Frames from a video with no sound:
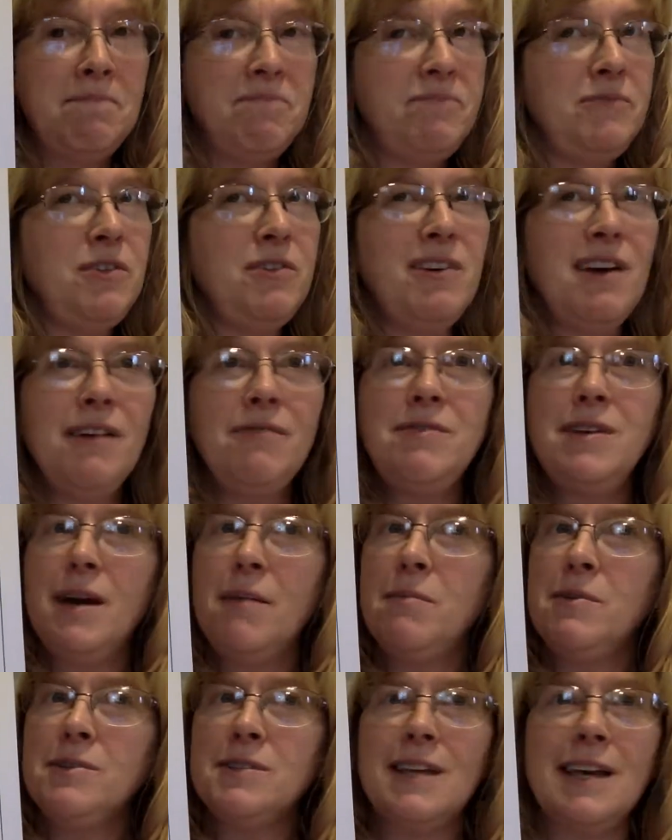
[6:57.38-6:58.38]
if you have
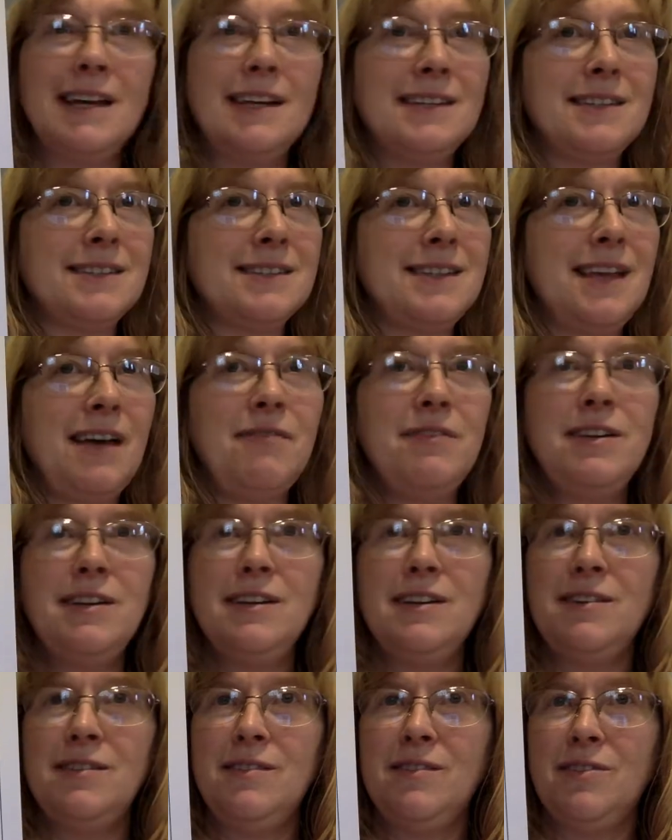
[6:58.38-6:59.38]
numbers like 7
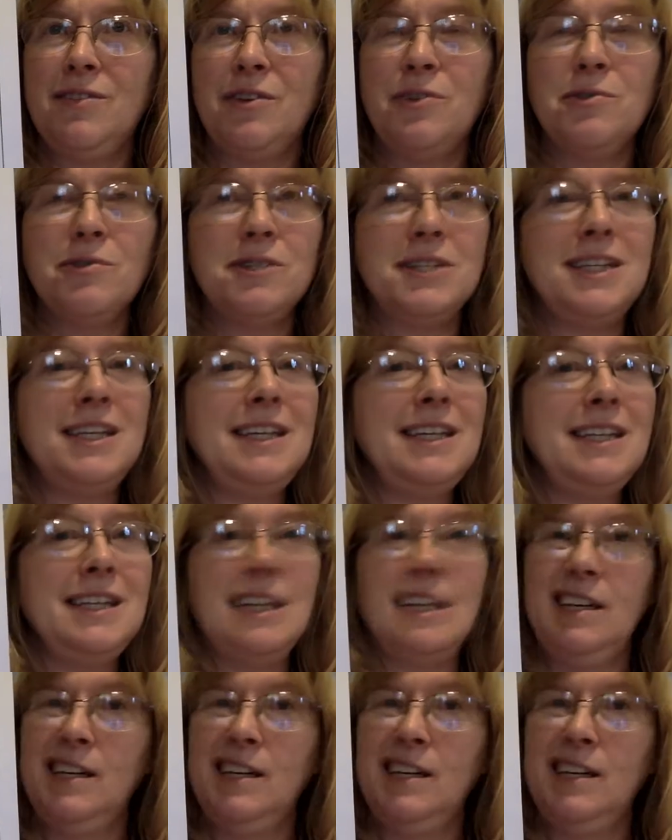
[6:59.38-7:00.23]
and 13,